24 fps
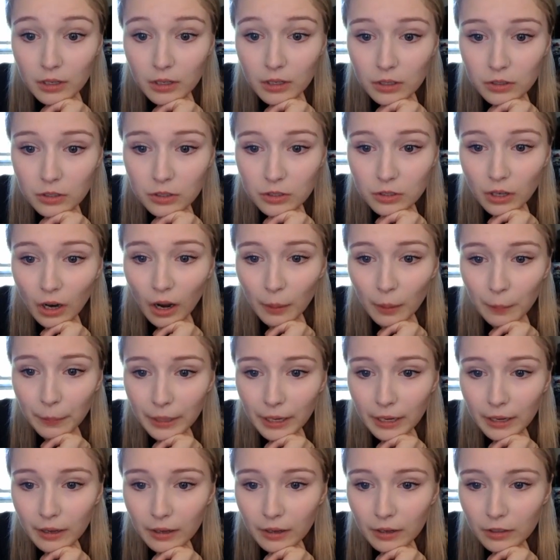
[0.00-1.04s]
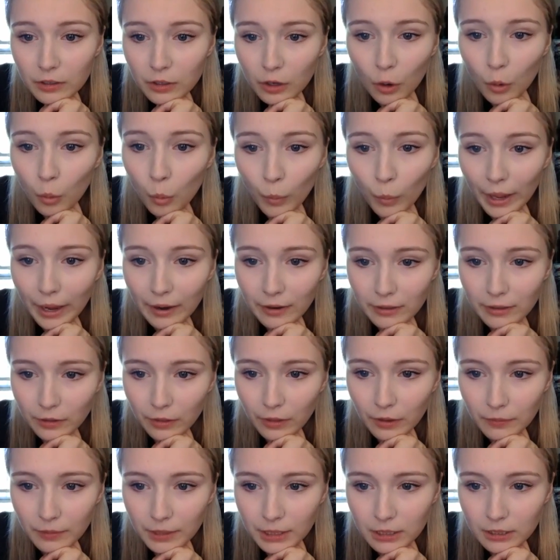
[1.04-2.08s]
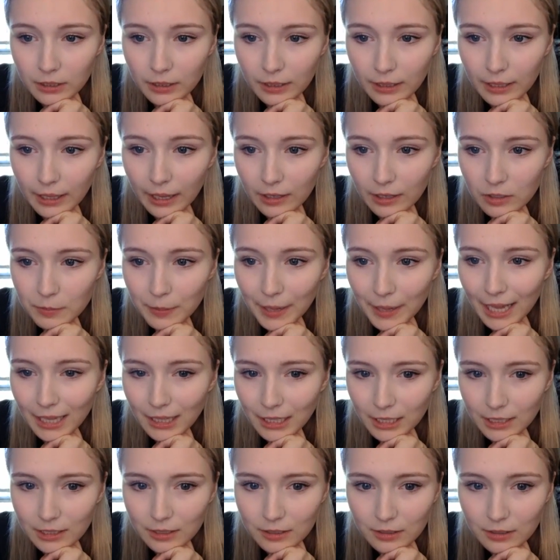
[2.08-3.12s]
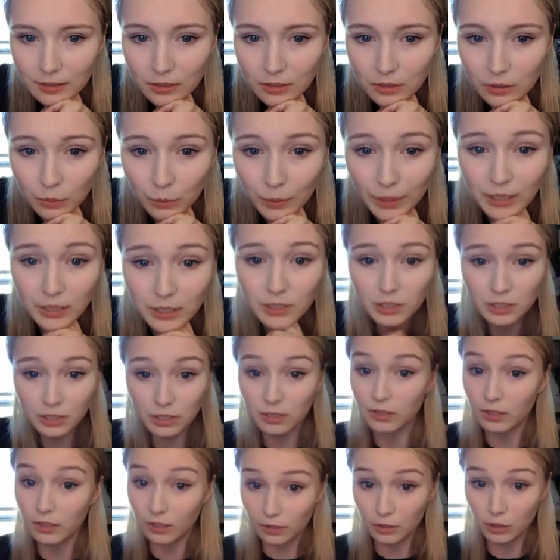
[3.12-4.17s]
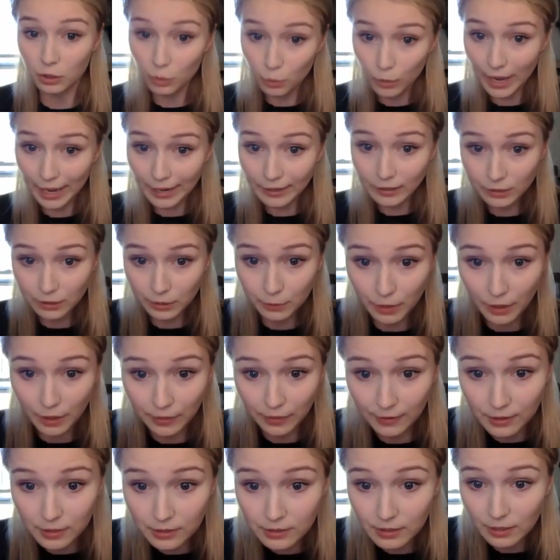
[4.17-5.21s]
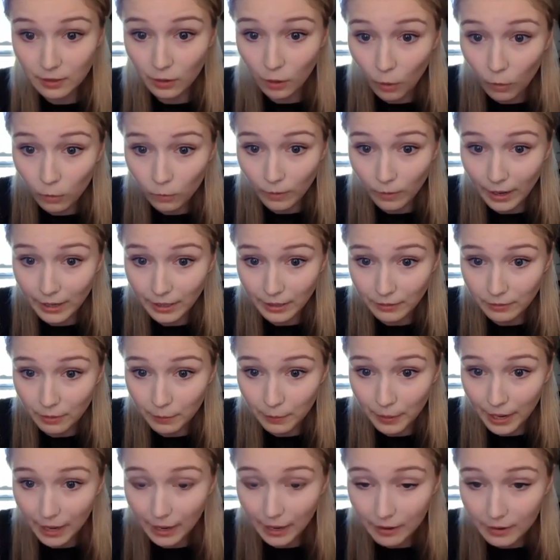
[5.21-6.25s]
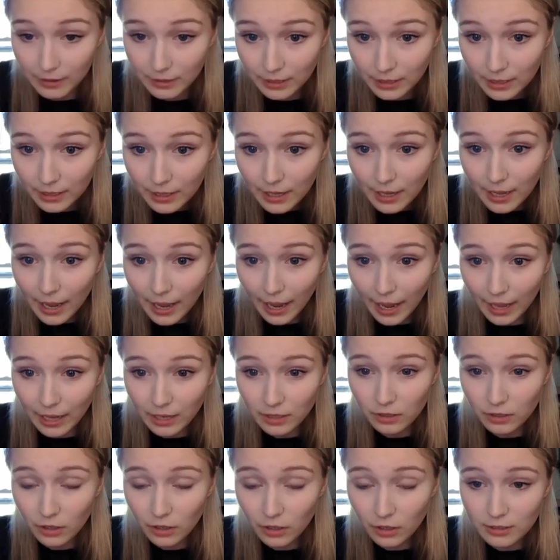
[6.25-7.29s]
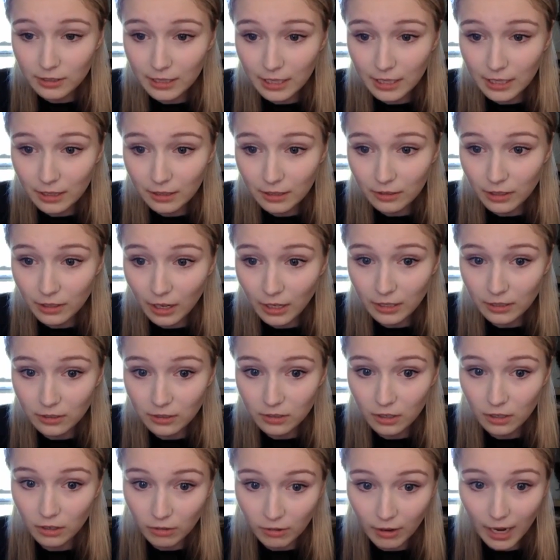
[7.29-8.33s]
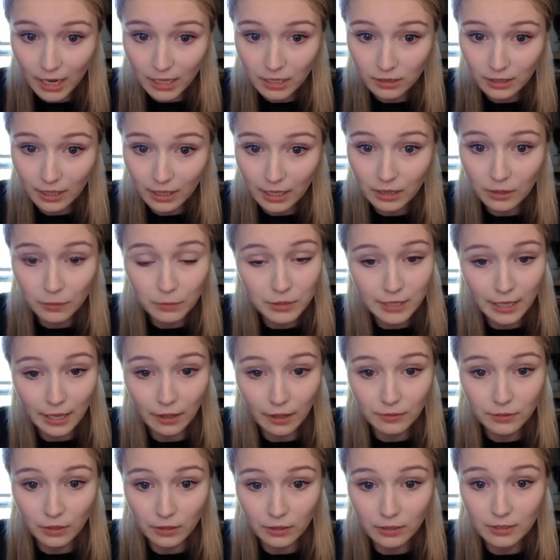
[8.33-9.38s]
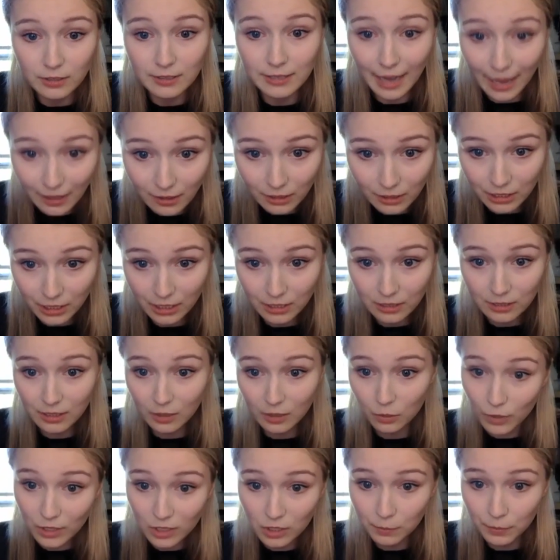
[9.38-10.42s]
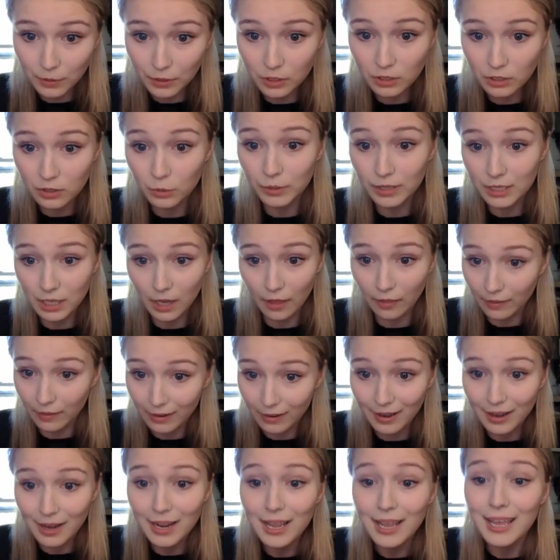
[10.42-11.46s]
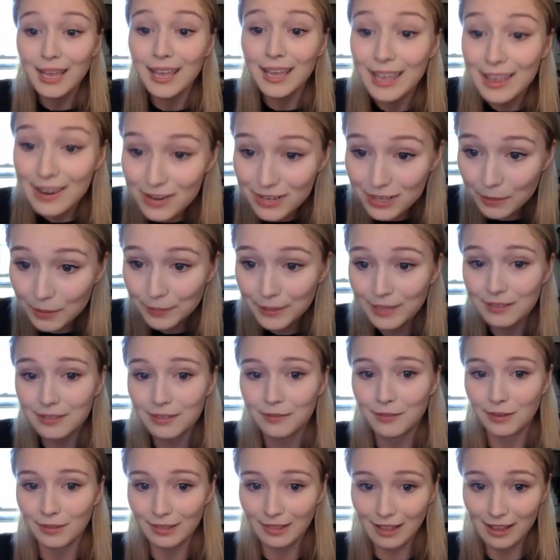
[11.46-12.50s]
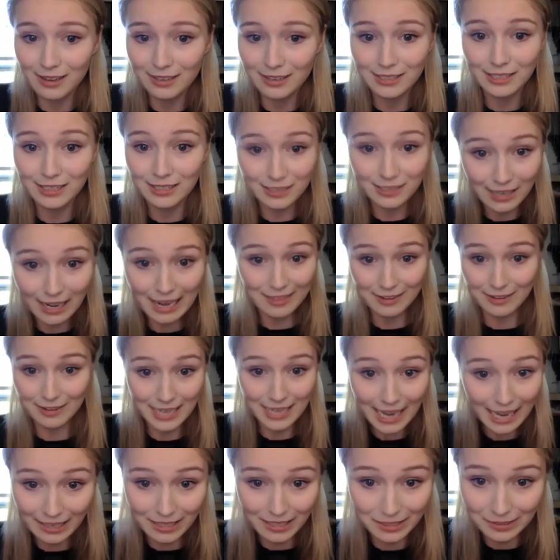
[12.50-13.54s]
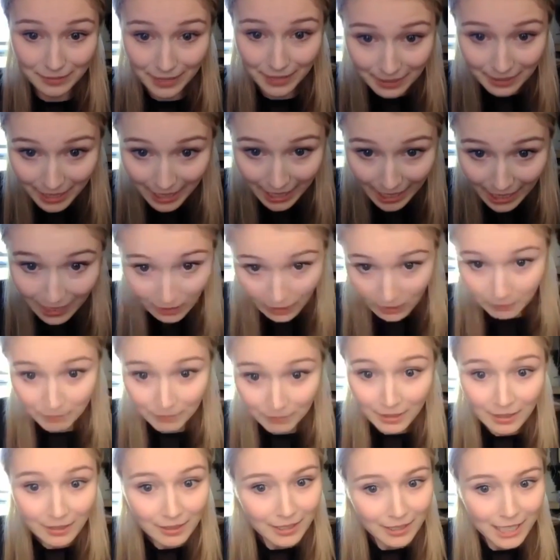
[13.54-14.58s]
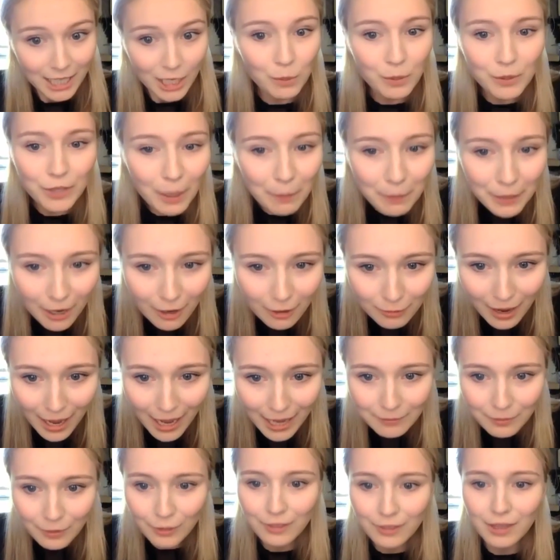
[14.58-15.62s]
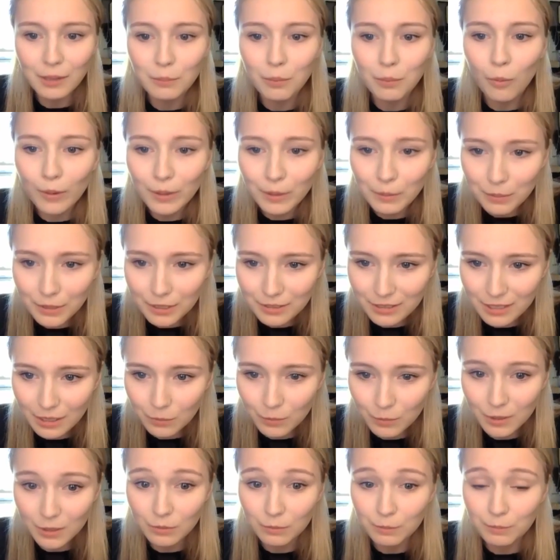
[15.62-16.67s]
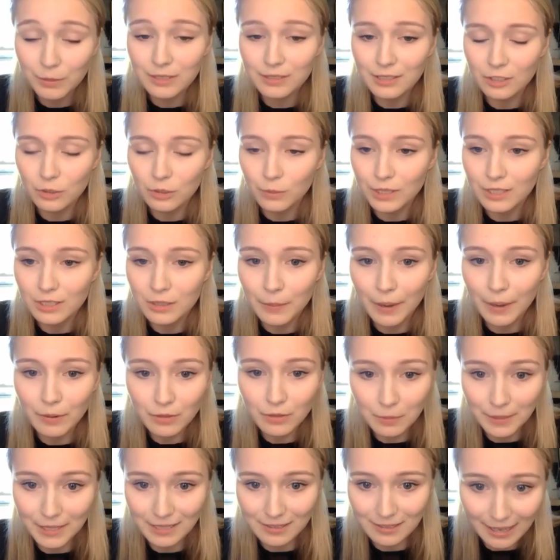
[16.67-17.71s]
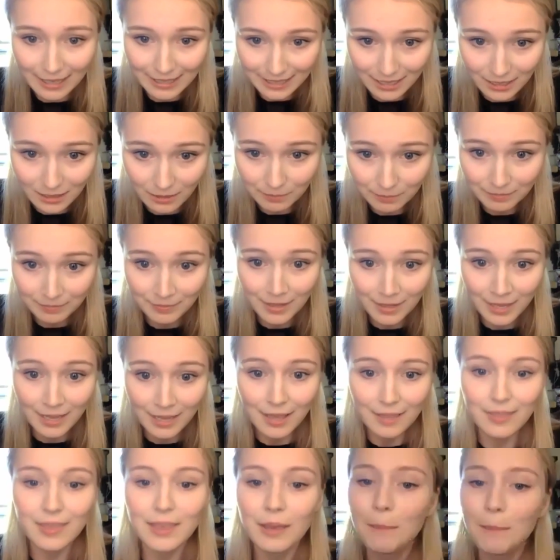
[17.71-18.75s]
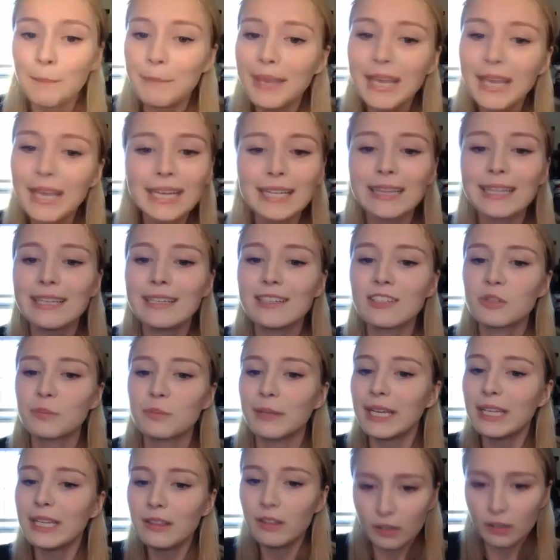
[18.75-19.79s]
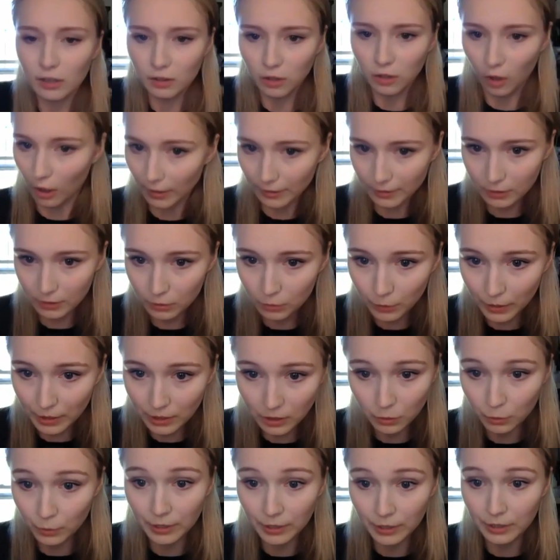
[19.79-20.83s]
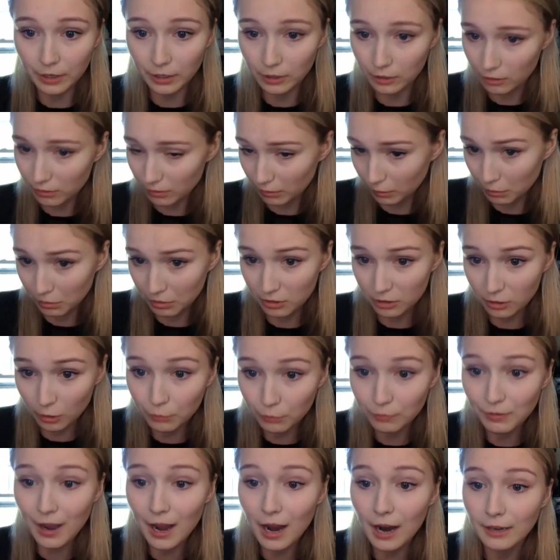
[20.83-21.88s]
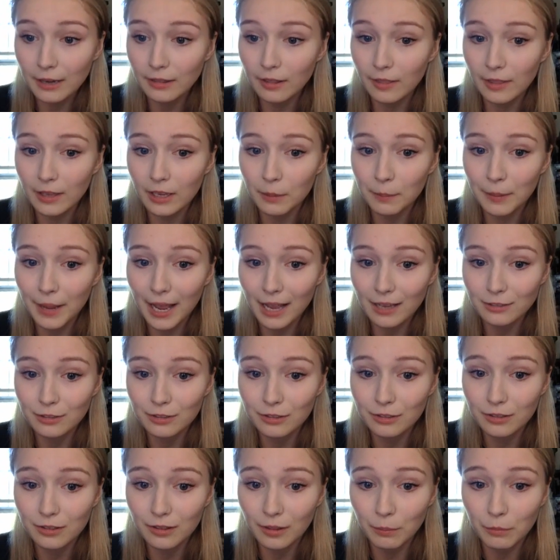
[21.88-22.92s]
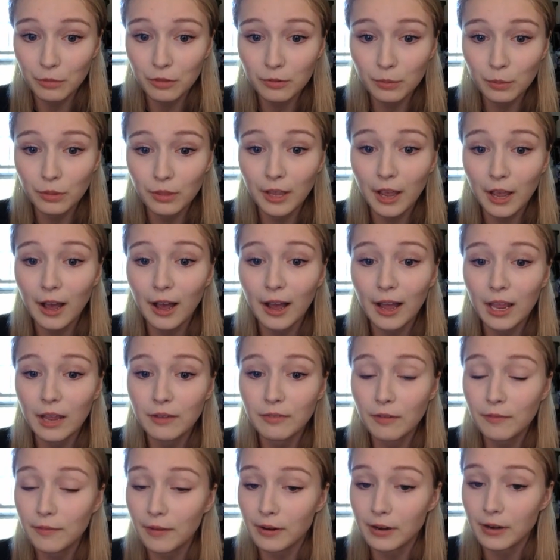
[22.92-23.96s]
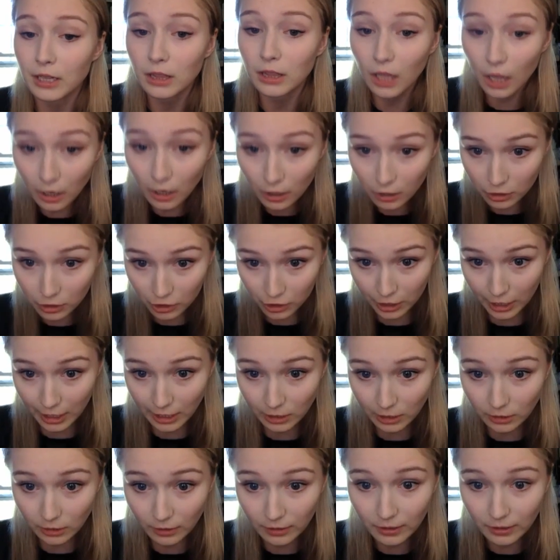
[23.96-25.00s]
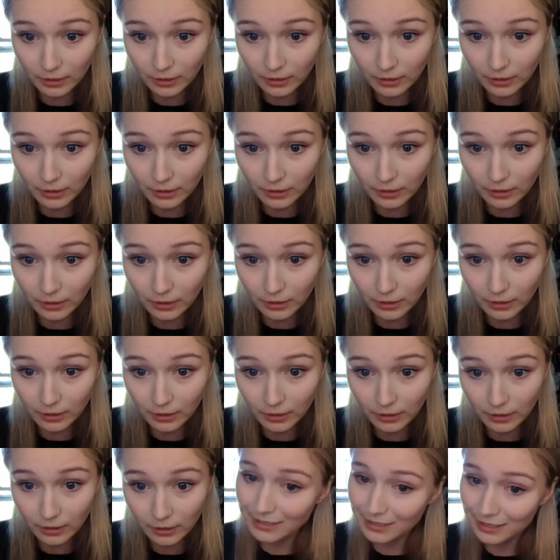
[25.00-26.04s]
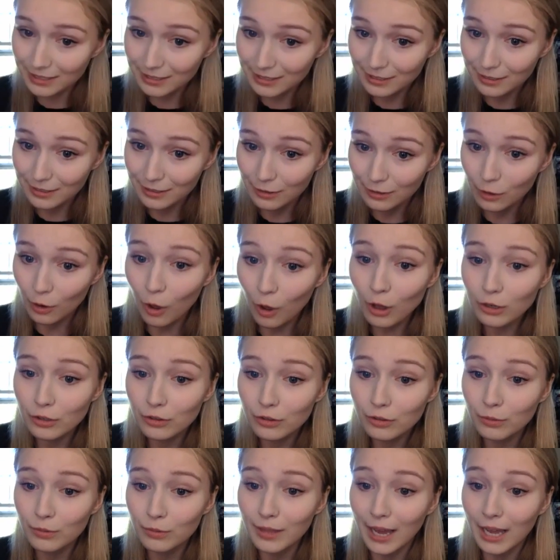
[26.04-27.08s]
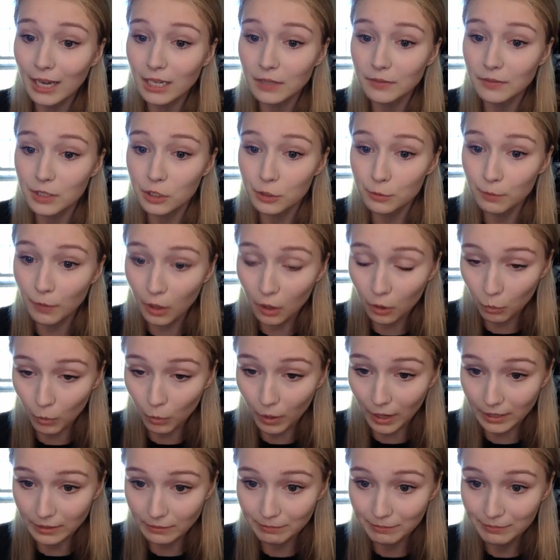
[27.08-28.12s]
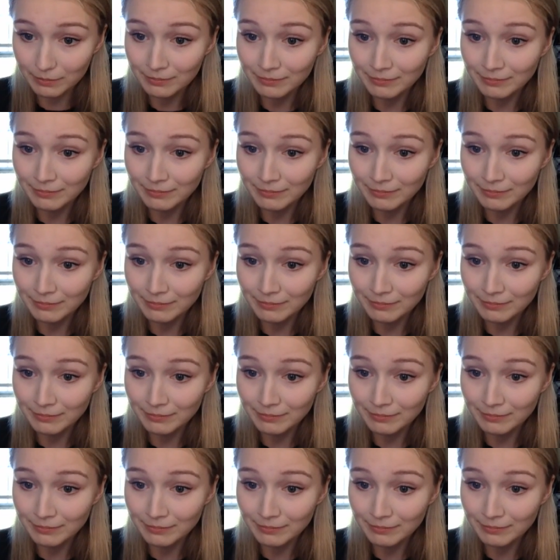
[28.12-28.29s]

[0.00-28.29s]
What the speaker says: stopping nowhere till they reached the king's palace, to which the two elder brothers had already repaired, and not seeing their youngest, congratulated themselves on his negligence and whispered to each other, "Here's a piece of good luck. He is either dead or very ill. He will not be our rival in the important business which is about to be decided." They immediately displayed their cloths, which were in truth so fine that they could pass them through the eye of a very large needle, but not through that of a small one.